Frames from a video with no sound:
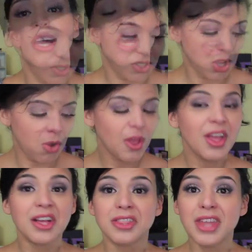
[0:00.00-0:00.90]
So
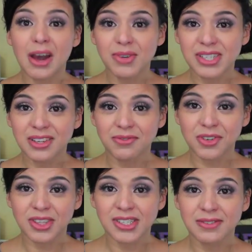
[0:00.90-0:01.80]
that was it
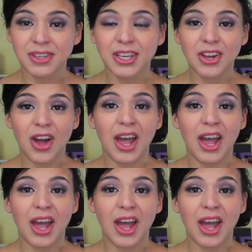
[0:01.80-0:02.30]
for this video.